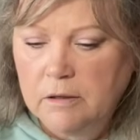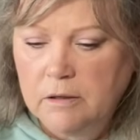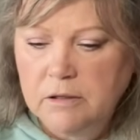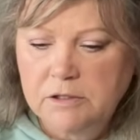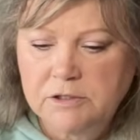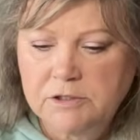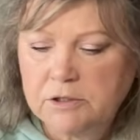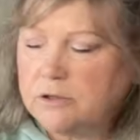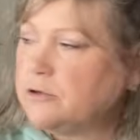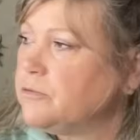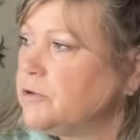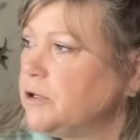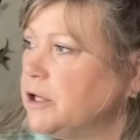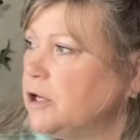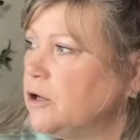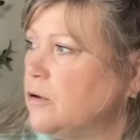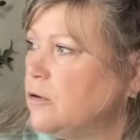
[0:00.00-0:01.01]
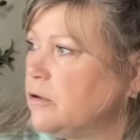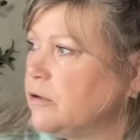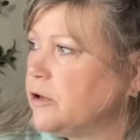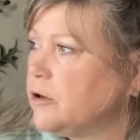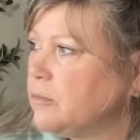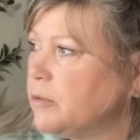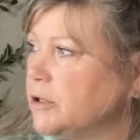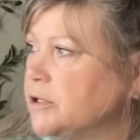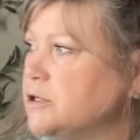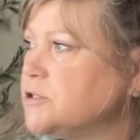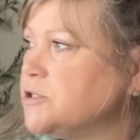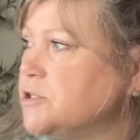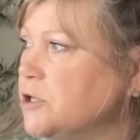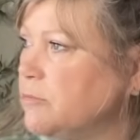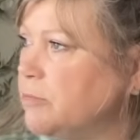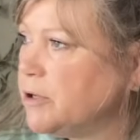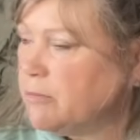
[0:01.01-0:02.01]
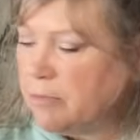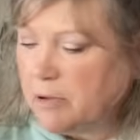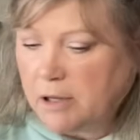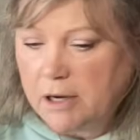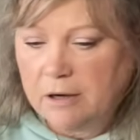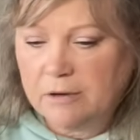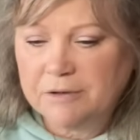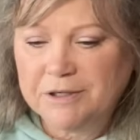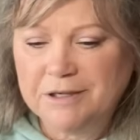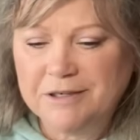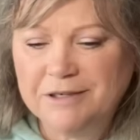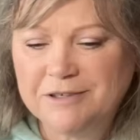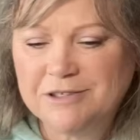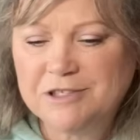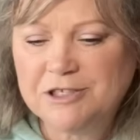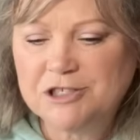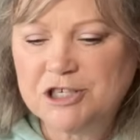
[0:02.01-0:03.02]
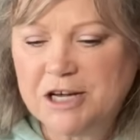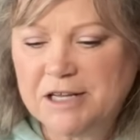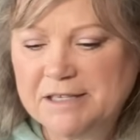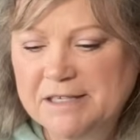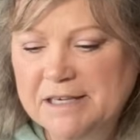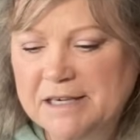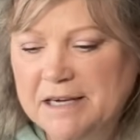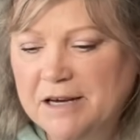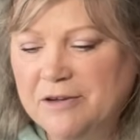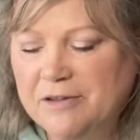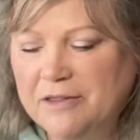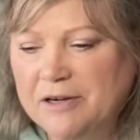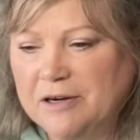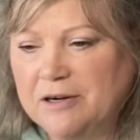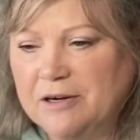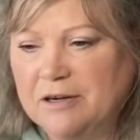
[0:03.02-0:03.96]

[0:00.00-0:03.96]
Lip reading: It's turned really cold here, but there's still people out. There's a jet ski out there.